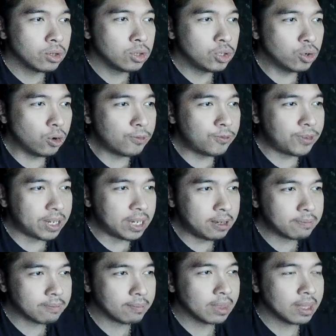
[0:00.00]
uv
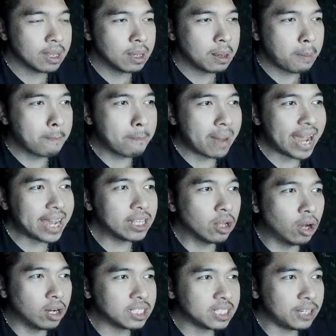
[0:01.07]

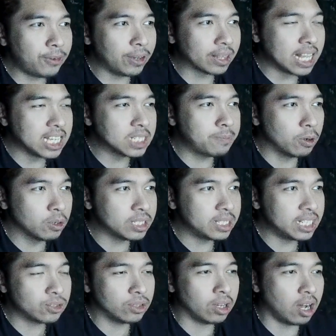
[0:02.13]
minus, if we transpose
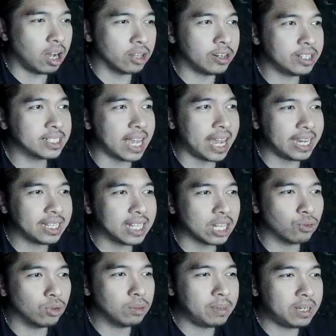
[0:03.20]
this to the other side, that
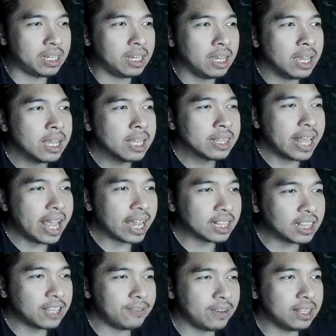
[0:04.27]
would be
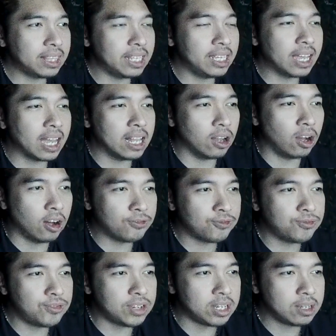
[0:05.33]
negative integral of
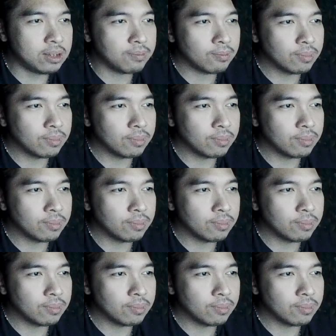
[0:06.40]
v